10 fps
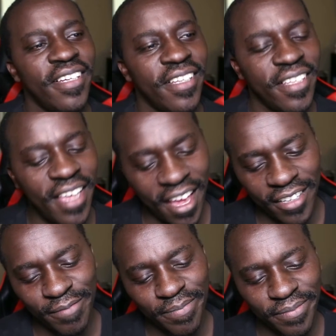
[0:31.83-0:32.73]
Yeah,
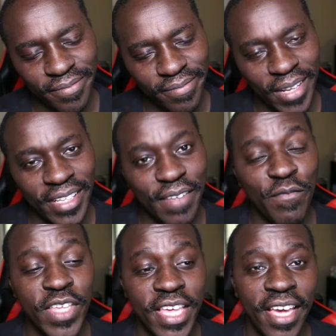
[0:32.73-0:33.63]
like the
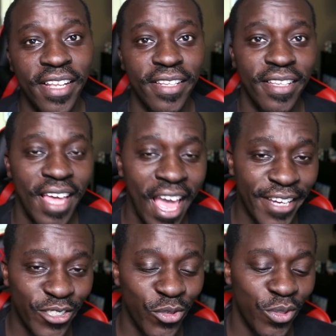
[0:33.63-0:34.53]
V8
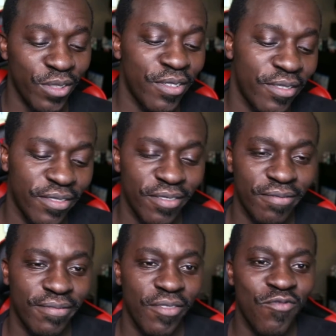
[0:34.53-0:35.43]
actual
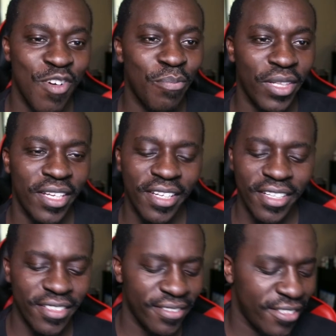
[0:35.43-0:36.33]
rumbling
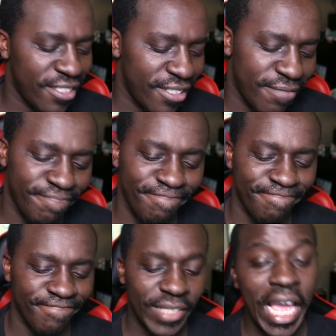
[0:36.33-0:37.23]
and just
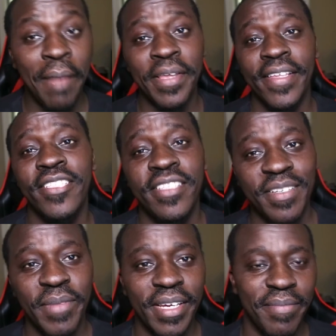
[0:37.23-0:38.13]
I mean they still
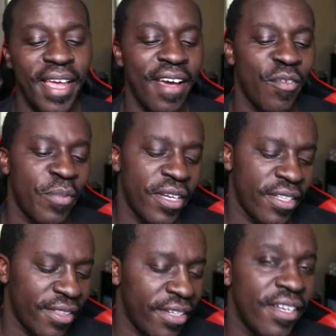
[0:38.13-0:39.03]
make them now, but
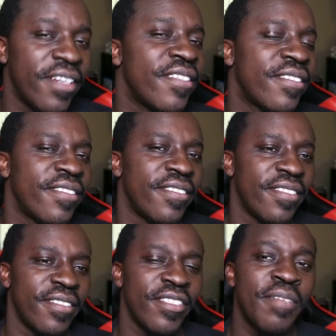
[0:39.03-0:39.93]
they're not as,
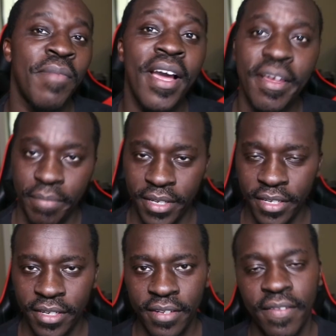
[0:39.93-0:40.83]
in my
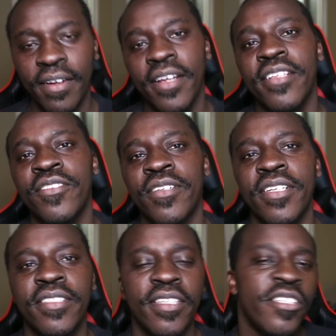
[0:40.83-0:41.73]
opinion, they're not as good
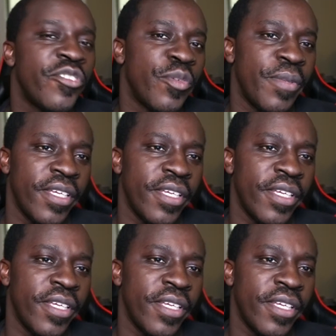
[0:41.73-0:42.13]
as they used to be